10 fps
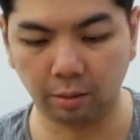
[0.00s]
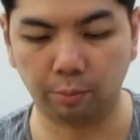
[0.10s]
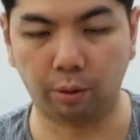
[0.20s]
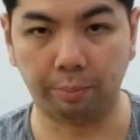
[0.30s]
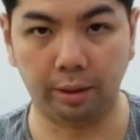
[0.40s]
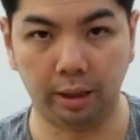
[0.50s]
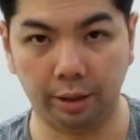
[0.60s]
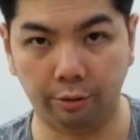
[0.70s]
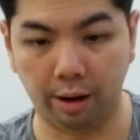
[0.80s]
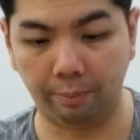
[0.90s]
Properly
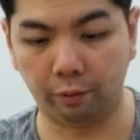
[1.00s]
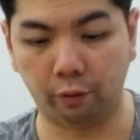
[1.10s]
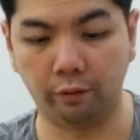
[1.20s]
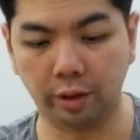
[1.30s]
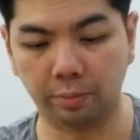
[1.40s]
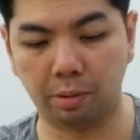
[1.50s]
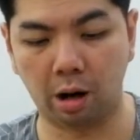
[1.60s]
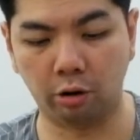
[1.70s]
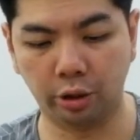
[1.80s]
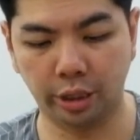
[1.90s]
wrapped with a
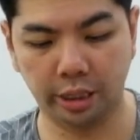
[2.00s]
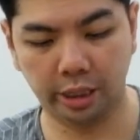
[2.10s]
sponge.